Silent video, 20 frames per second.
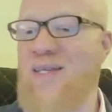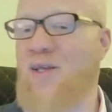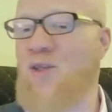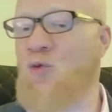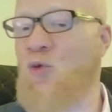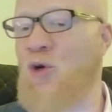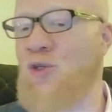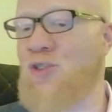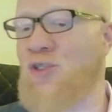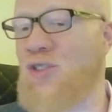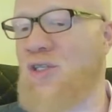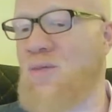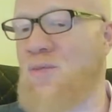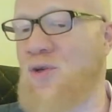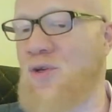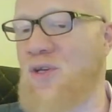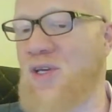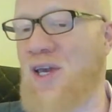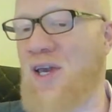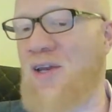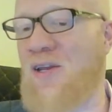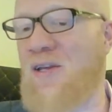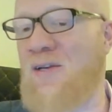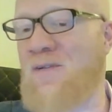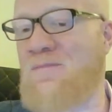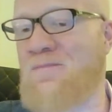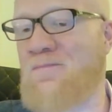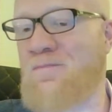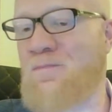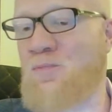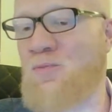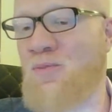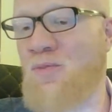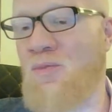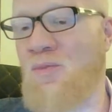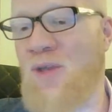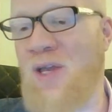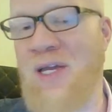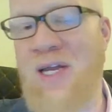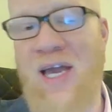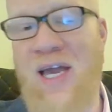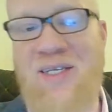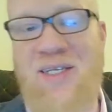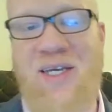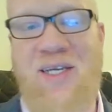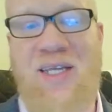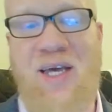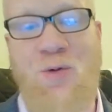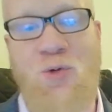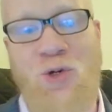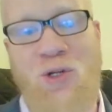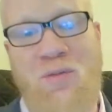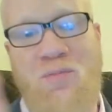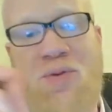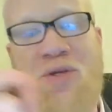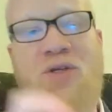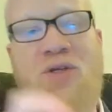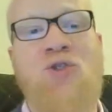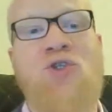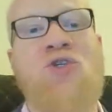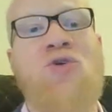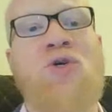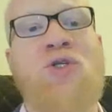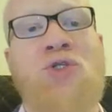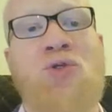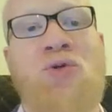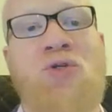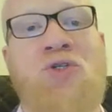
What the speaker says: In other words, it's communicating an idea that will appeal to your